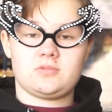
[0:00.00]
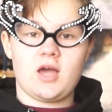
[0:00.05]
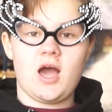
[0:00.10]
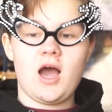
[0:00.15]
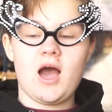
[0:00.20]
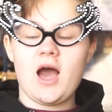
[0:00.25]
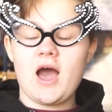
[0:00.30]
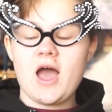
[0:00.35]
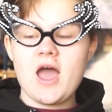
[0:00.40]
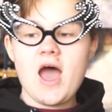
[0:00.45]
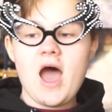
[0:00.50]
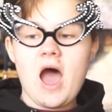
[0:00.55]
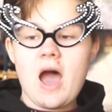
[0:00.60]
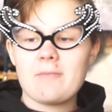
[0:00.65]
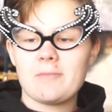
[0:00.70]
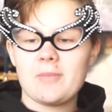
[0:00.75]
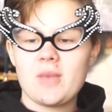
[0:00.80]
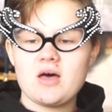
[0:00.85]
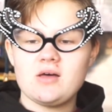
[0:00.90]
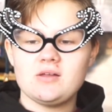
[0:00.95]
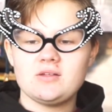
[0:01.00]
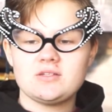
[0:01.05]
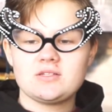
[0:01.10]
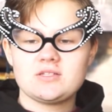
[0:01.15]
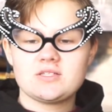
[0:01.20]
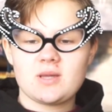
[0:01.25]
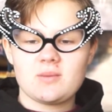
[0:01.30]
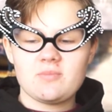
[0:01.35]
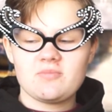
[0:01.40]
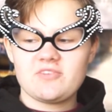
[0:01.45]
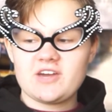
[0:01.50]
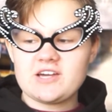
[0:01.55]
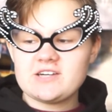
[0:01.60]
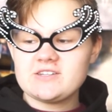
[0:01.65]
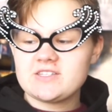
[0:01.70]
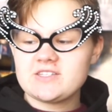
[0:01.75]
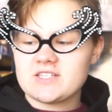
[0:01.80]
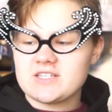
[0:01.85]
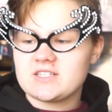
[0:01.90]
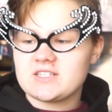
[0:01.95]
I am
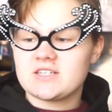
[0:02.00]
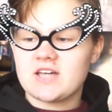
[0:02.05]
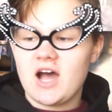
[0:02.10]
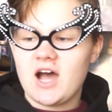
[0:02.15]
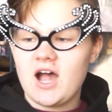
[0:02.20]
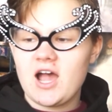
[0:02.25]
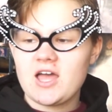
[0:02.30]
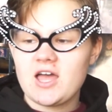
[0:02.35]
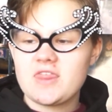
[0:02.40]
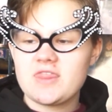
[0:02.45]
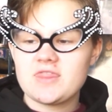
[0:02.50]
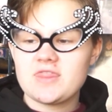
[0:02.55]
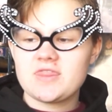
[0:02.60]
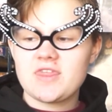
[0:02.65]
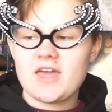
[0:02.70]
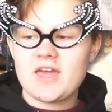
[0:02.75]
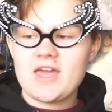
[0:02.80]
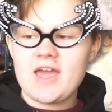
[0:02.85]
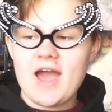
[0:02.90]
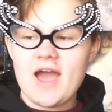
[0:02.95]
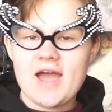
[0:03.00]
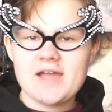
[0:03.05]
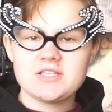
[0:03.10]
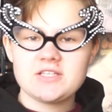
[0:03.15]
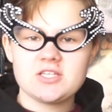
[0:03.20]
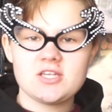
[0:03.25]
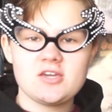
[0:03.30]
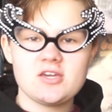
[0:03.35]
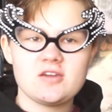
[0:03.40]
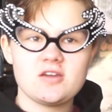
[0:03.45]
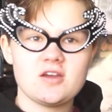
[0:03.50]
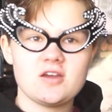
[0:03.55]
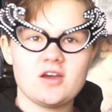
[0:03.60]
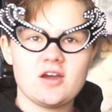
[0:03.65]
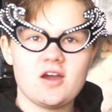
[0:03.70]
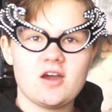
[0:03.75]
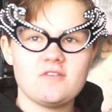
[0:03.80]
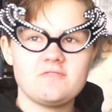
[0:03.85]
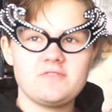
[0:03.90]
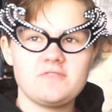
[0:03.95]
dumbfounded. They actually
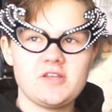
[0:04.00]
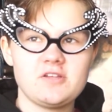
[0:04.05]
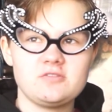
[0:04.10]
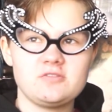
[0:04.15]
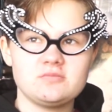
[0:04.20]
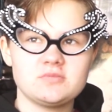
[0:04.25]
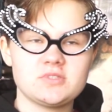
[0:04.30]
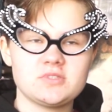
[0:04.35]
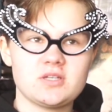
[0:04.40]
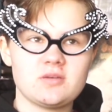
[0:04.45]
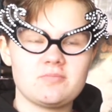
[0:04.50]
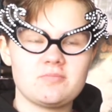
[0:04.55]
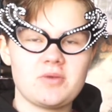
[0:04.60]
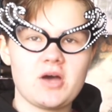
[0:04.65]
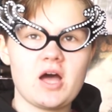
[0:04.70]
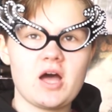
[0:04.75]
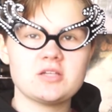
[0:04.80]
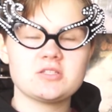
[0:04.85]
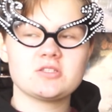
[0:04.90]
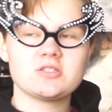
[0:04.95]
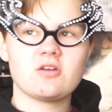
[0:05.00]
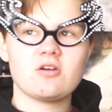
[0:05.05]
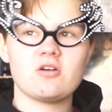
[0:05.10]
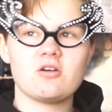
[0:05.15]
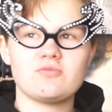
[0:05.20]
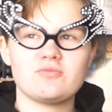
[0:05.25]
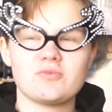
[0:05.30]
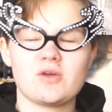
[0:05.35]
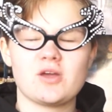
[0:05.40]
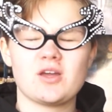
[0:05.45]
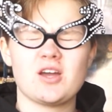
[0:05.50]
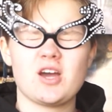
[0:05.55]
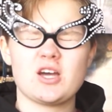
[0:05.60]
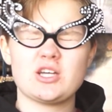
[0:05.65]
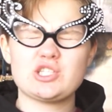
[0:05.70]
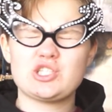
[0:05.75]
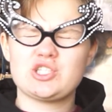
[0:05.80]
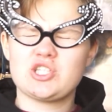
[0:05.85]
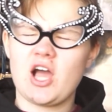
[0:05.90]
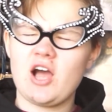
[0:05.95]
filmed part of
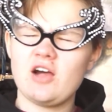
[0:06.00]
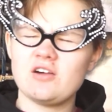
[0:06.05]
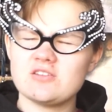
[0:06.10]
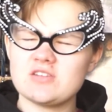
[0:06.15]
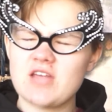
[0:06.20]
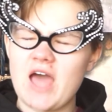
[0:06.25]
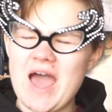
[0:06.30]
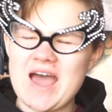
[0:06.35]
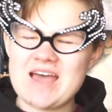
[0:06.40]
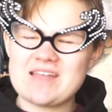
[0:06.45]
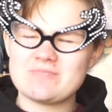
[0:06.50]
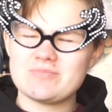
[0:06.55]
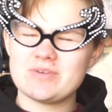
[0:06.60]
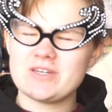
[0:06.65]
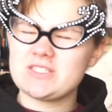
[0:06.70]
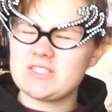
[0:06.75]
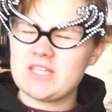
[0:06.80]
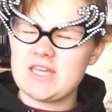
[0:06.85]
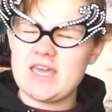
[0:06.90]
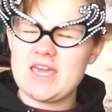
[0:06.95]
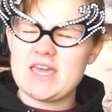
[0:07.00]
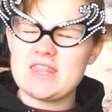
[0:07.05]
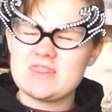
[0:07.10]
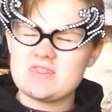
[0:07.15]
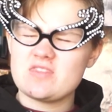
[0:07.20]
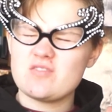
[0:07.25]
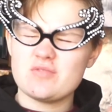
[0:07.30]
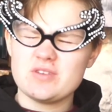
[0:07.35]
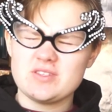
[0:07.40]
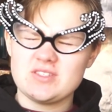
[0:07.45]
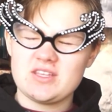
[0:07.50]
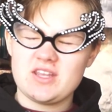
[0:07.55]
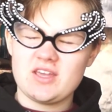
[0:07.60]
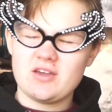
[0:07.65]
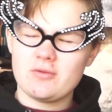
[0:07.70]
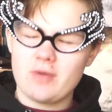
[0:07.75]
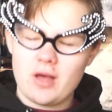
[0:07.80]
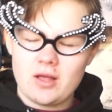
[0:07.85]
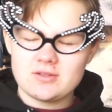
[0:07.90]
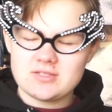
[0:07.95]
Cursed Child and put it in the
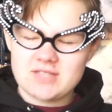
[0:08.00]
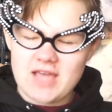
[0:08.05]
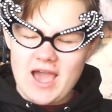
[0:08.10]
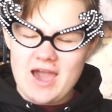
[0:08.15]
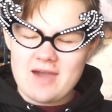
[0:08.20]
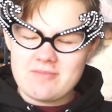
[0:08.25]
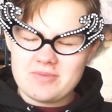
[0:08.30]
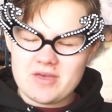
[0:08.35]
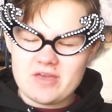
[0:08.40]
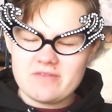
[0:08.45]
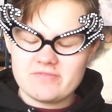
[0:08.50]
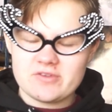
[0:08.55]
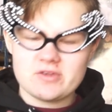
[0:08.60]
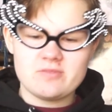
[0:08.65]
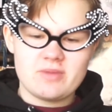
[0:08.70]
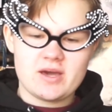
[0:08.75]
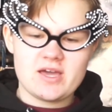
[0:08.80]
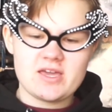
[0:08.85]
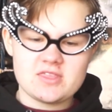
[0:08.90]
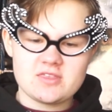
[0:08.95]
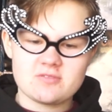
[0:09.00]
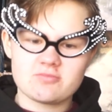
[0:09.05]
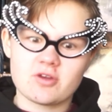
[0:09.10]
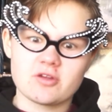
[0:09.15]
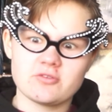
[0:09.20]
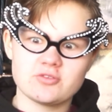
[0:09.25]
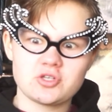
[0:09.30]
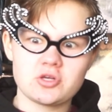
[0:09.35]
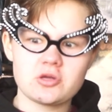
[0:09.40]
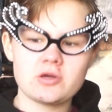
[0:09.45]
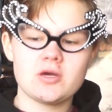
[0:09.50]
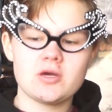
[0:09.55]
Wizarding World app if you buy the brochure.